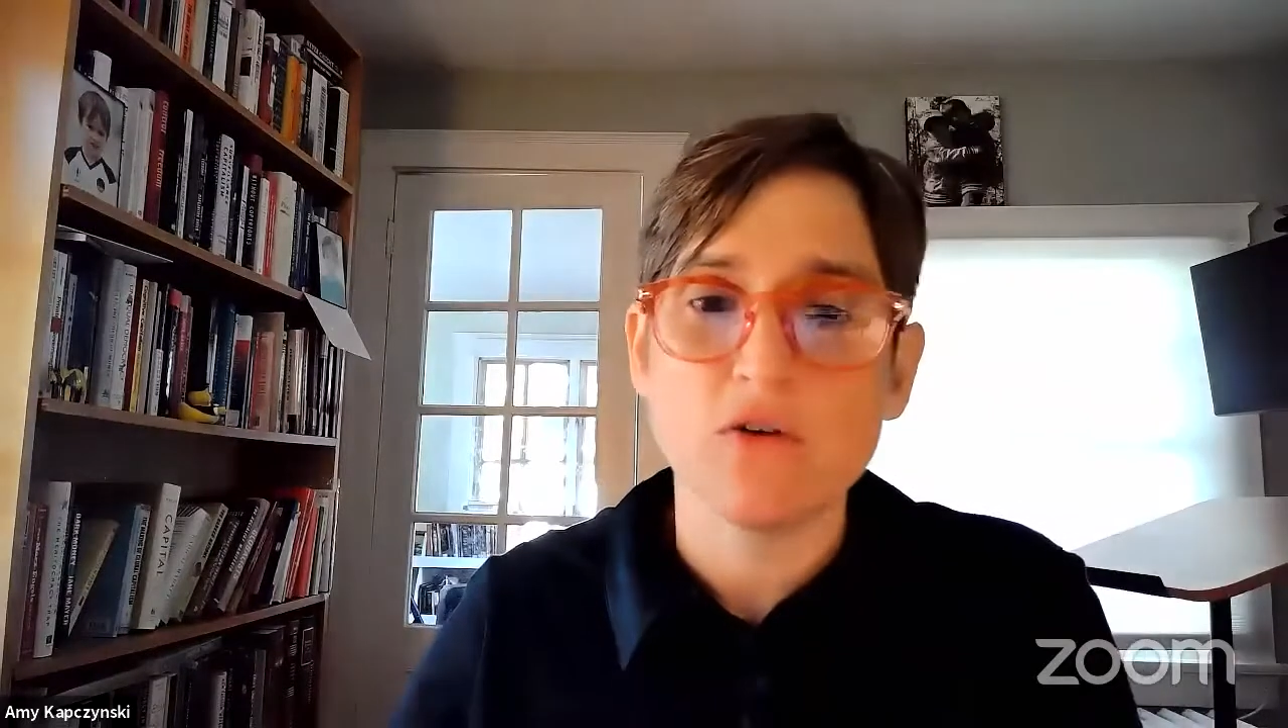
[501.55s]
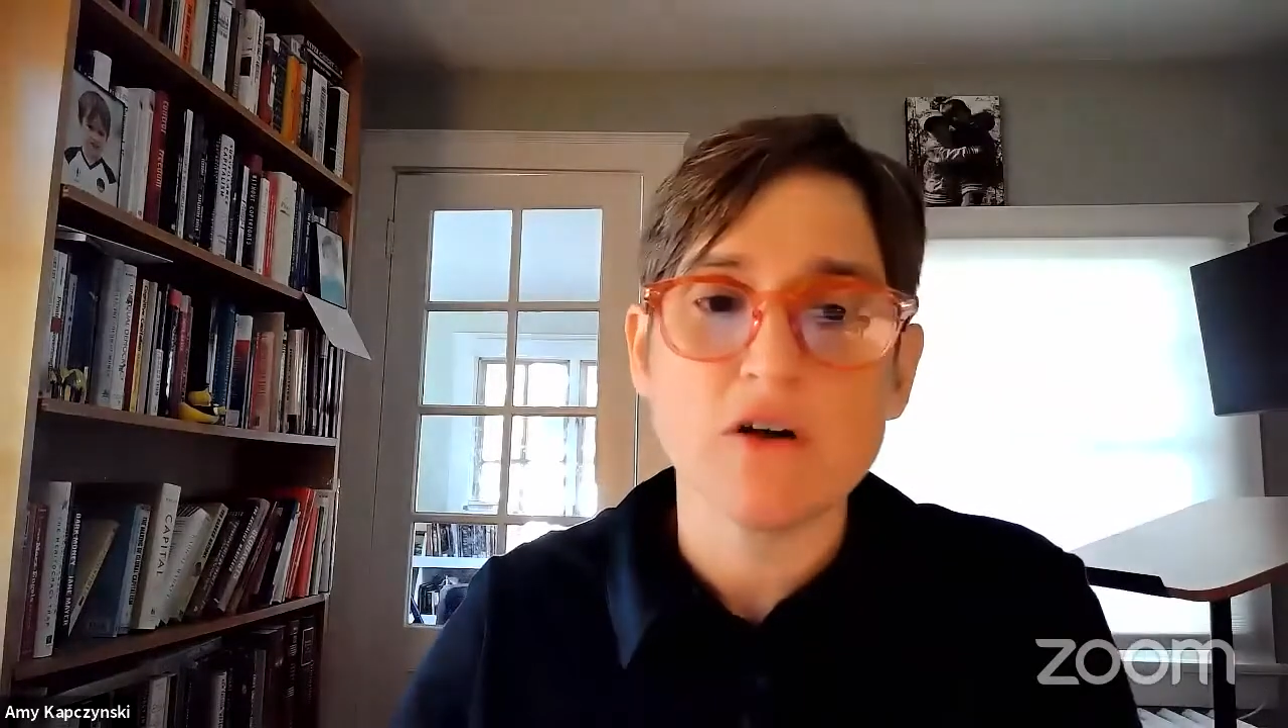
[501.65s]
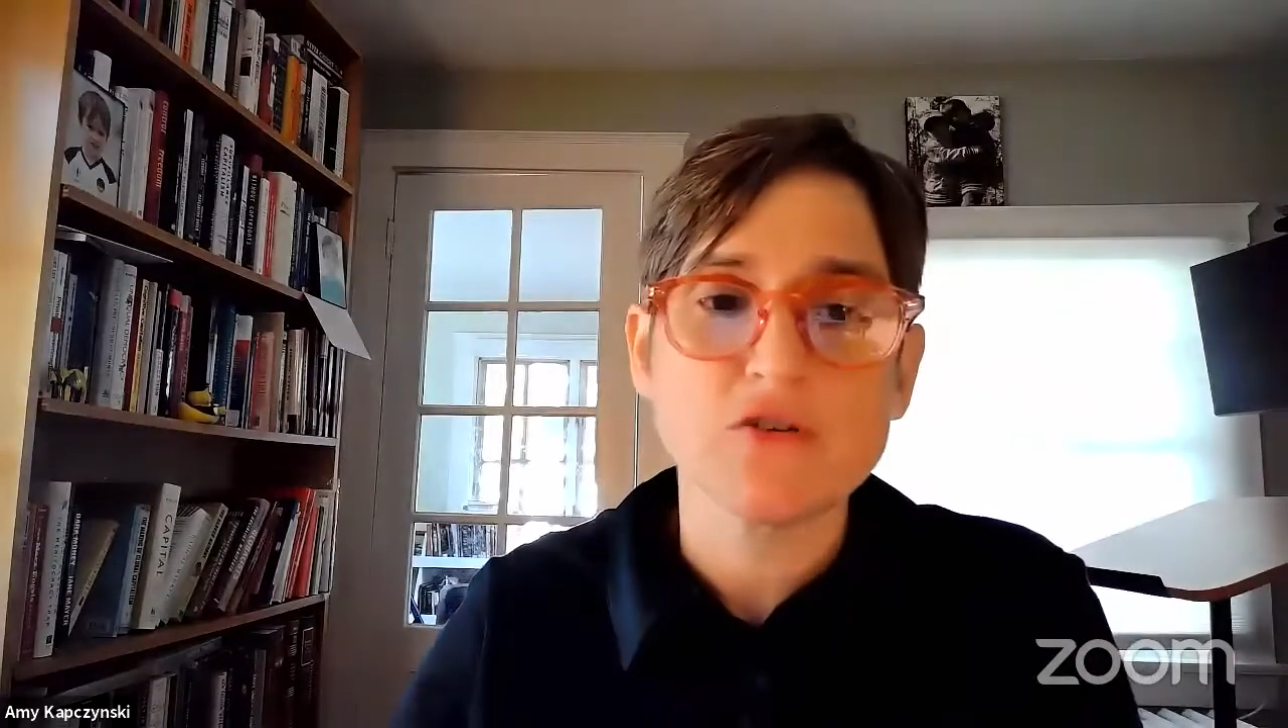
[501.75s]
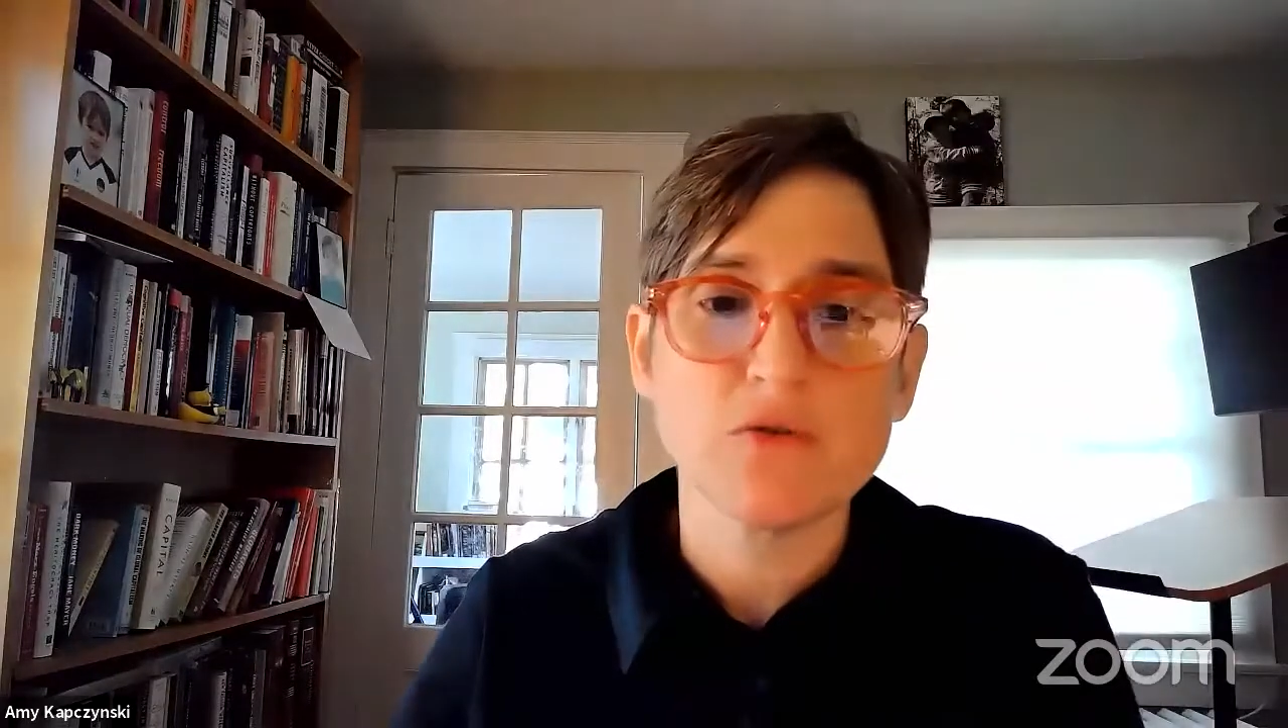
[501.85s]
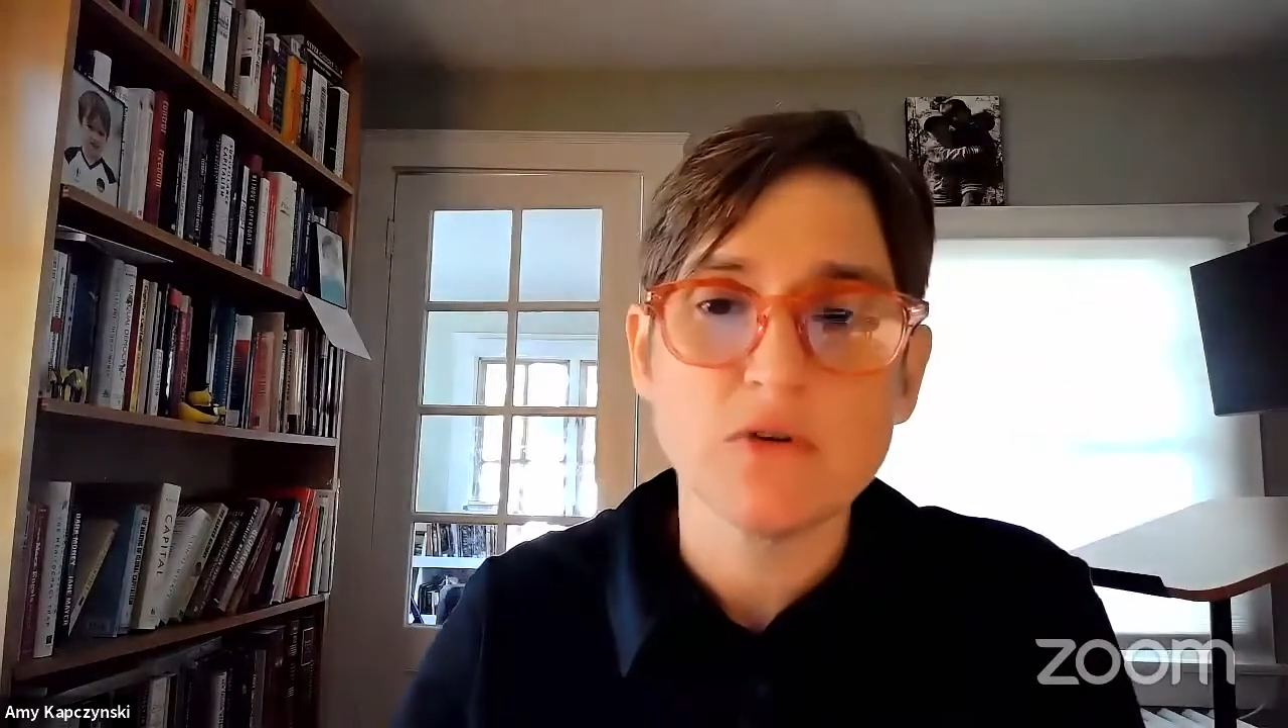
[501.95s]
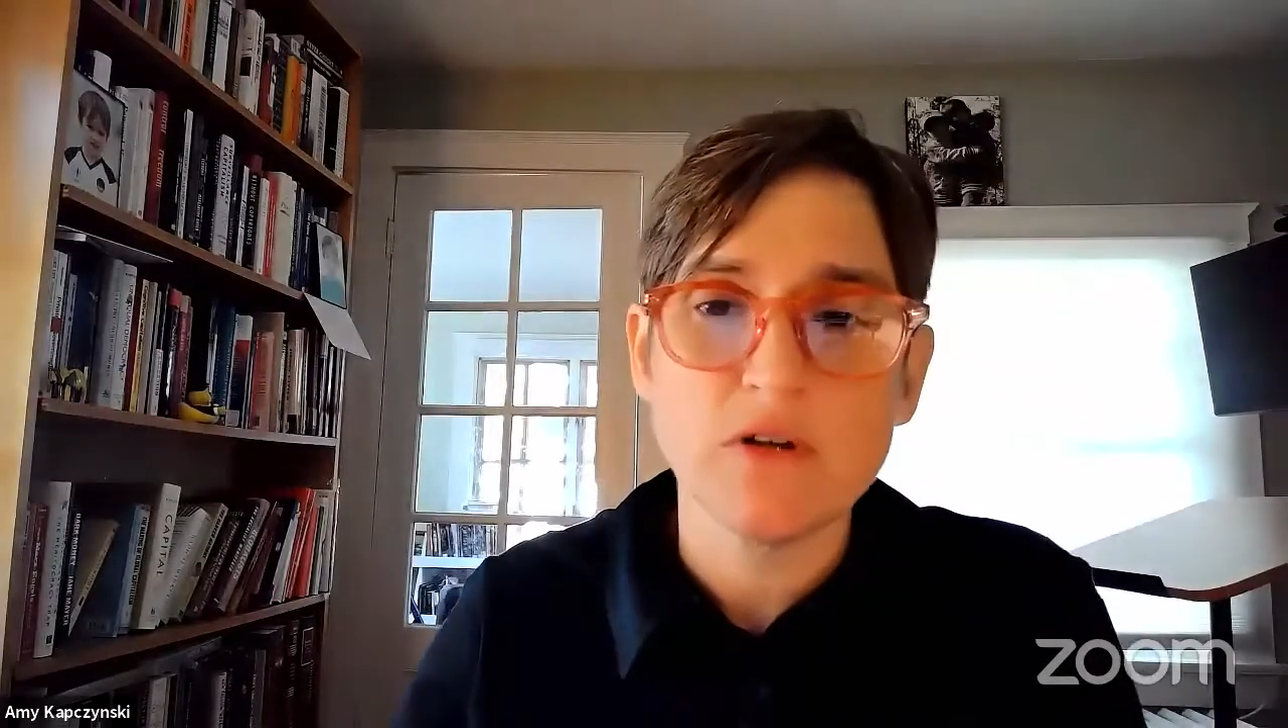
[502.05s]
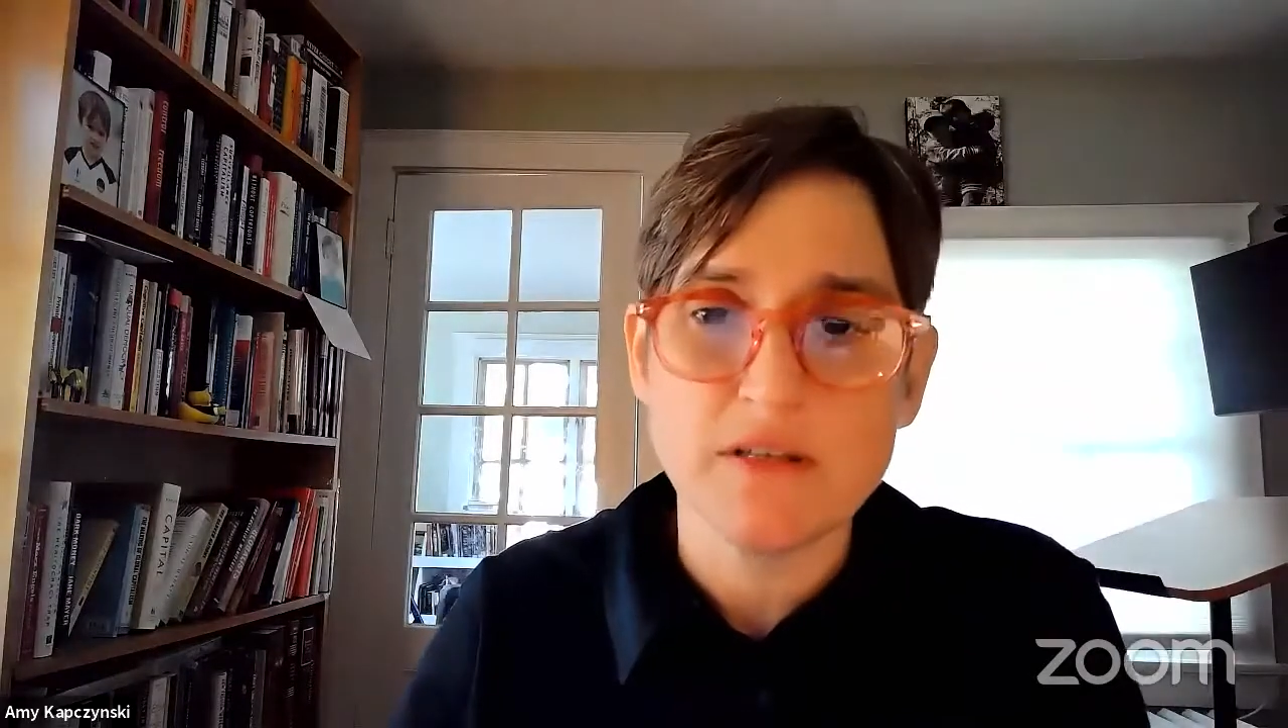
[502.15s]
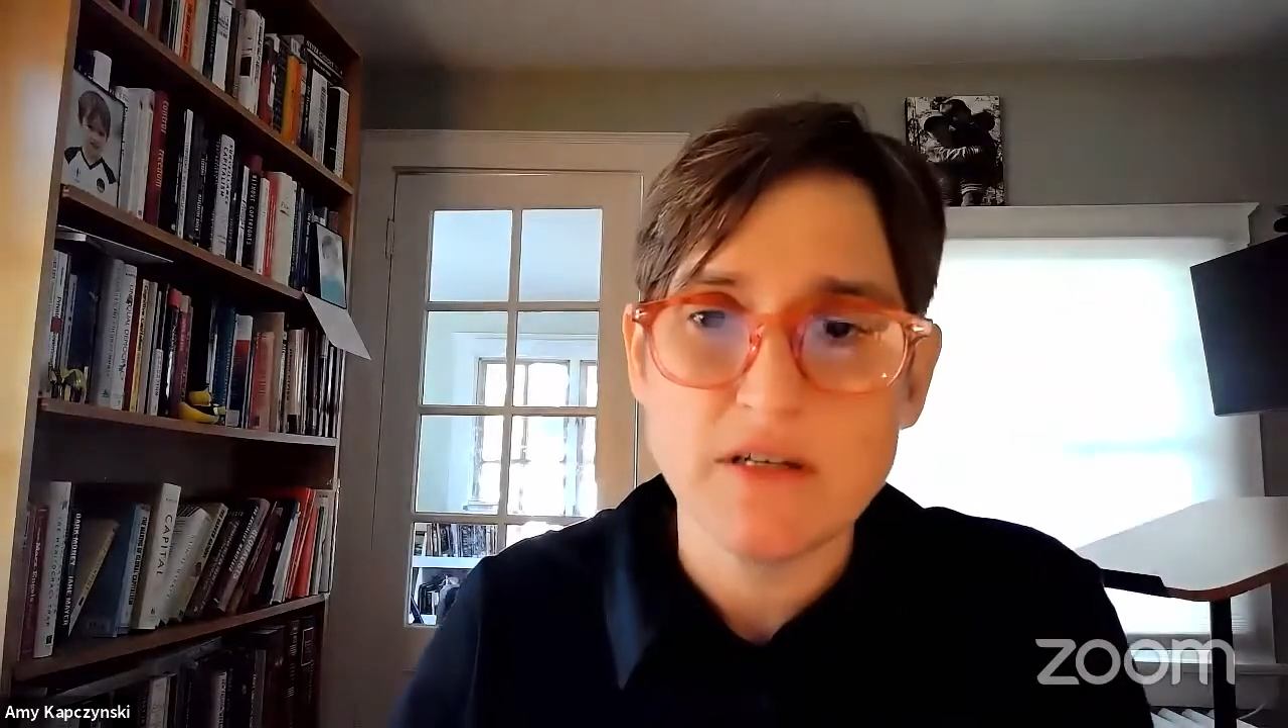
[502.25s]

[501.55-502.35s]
Law School and